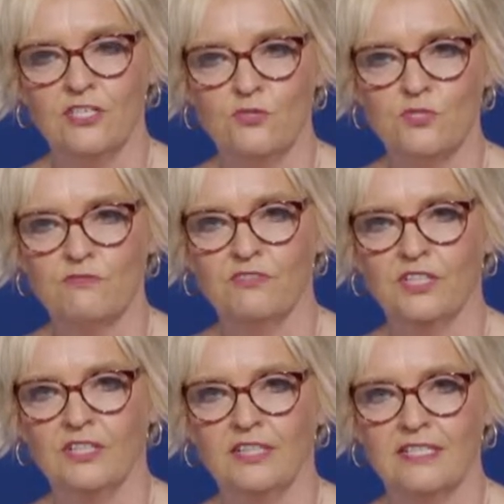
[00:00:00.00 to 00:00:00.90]

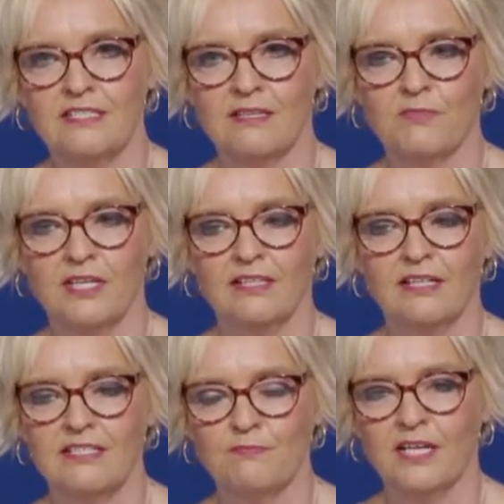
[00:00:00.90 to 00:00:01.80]
useful and something
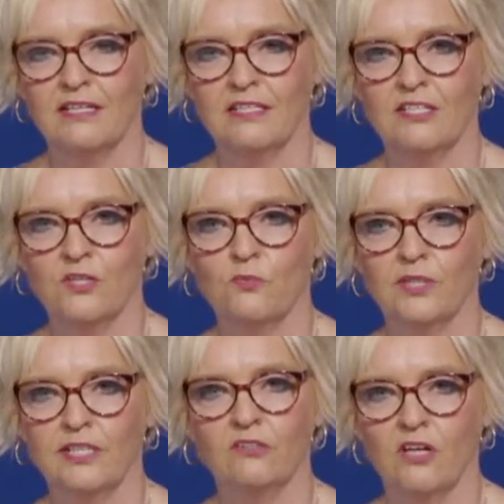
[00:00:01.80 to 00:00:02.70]
that has been,
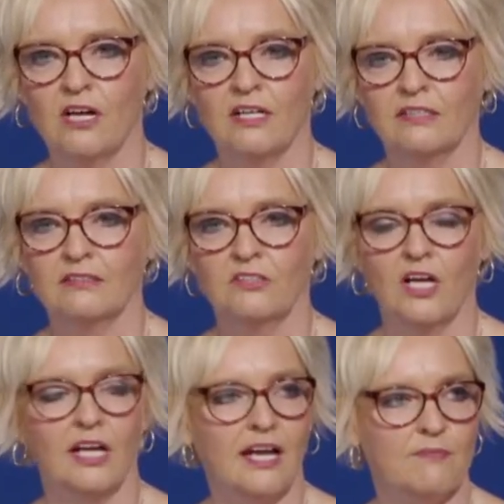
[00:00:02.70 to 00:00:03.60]
really
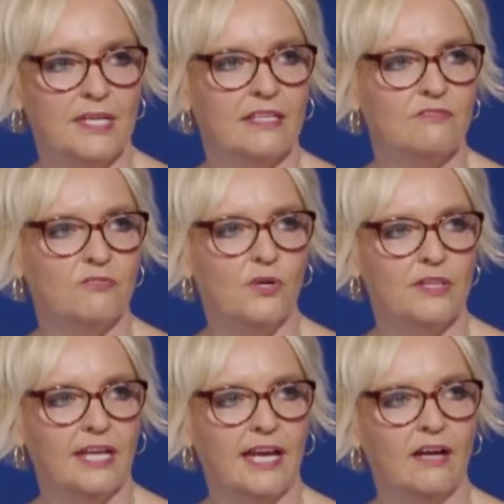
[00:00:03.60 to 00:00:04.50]
long coming
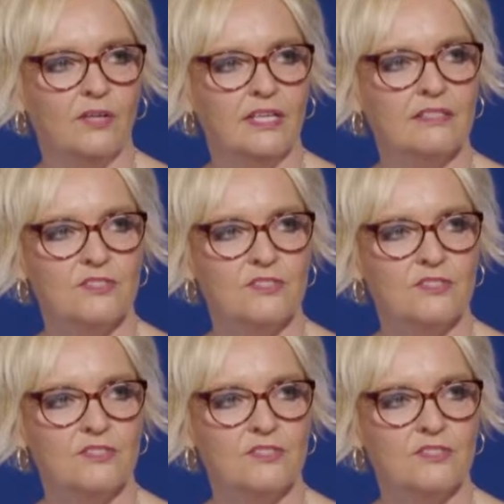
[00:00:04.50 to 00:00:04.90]
for the county.